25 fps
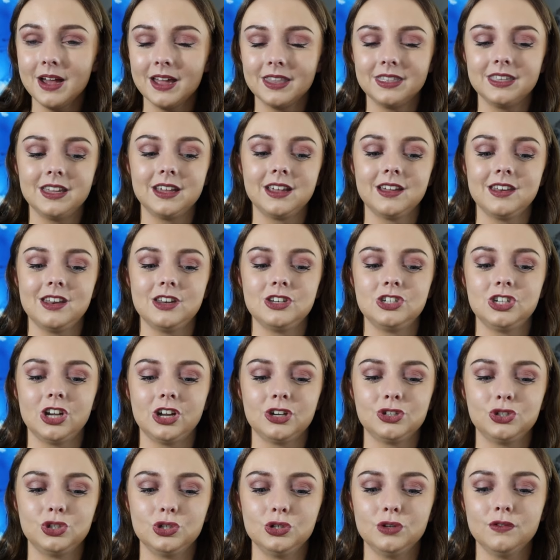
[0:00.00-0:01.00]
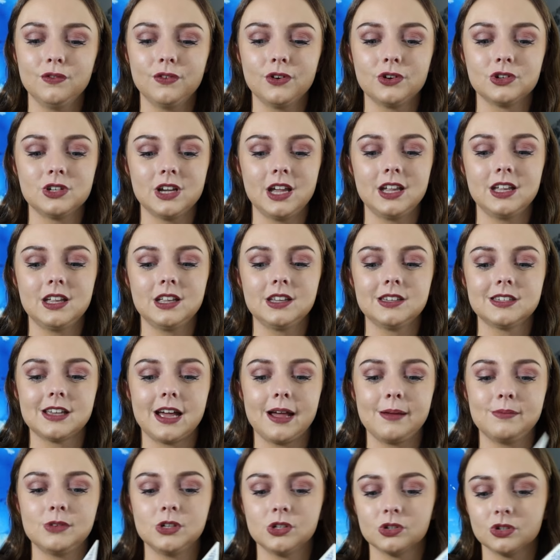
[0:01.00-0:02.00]
and they're going to judge you for taking
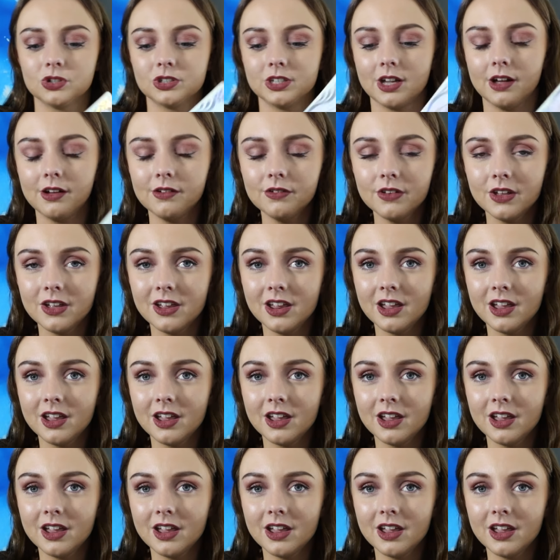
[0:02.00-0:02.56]
time to yourself,